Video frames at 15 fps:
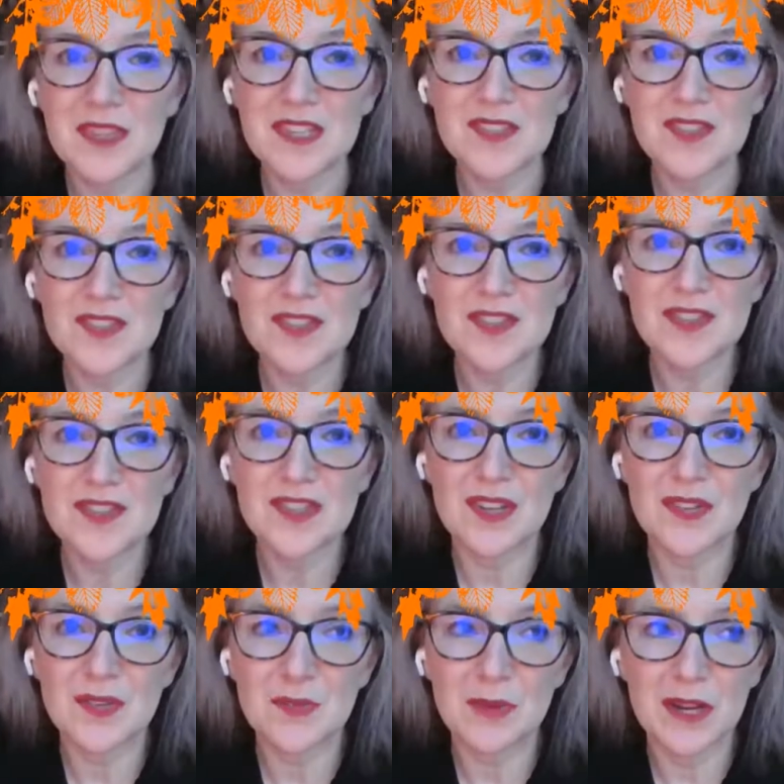these are just
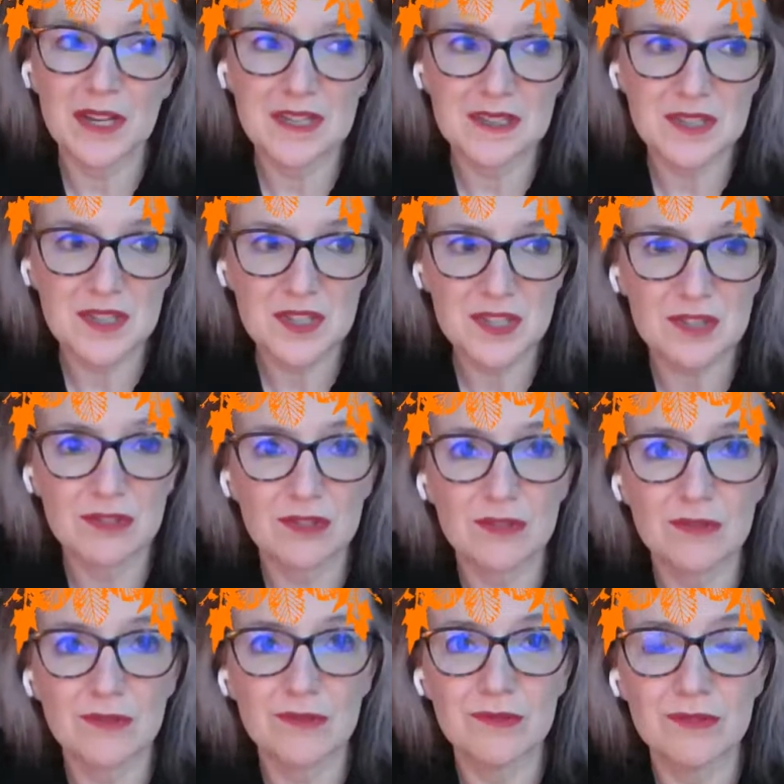other ways
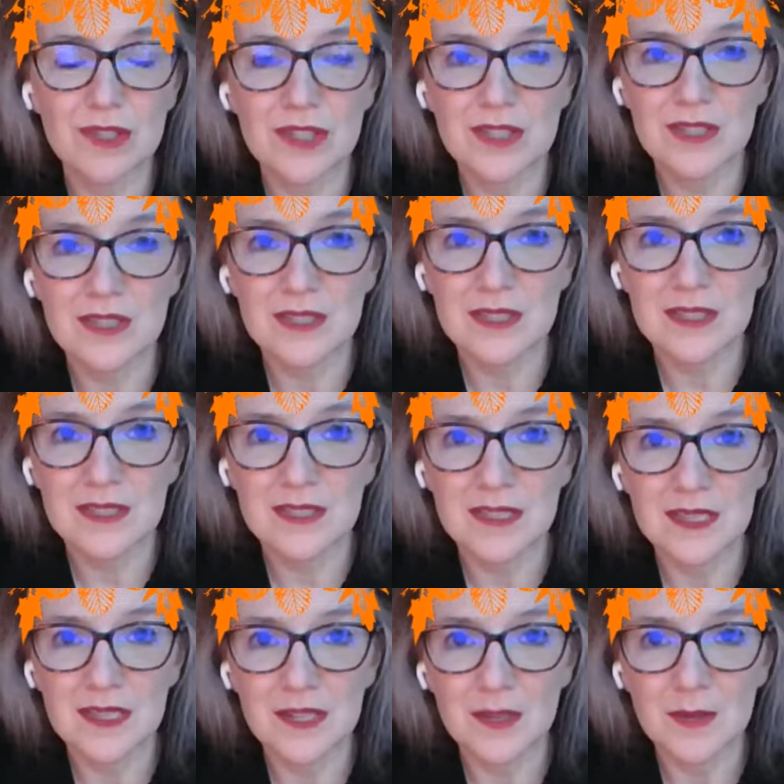to
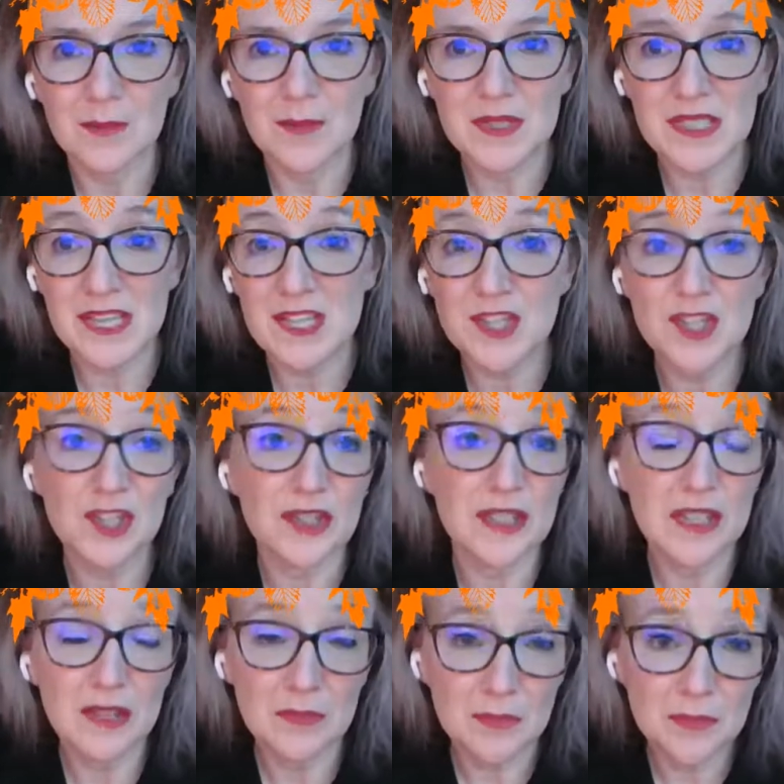uh,
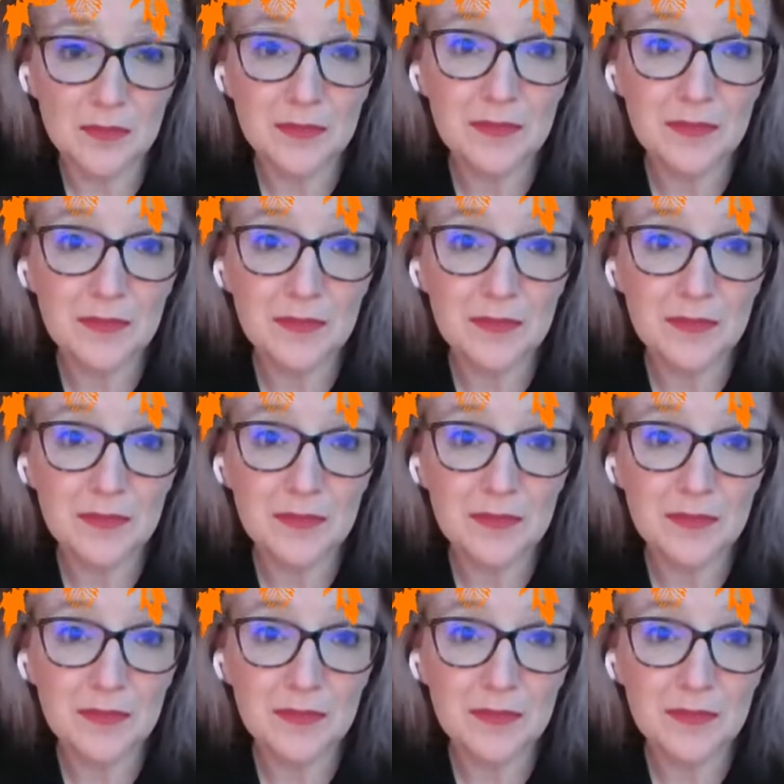potentially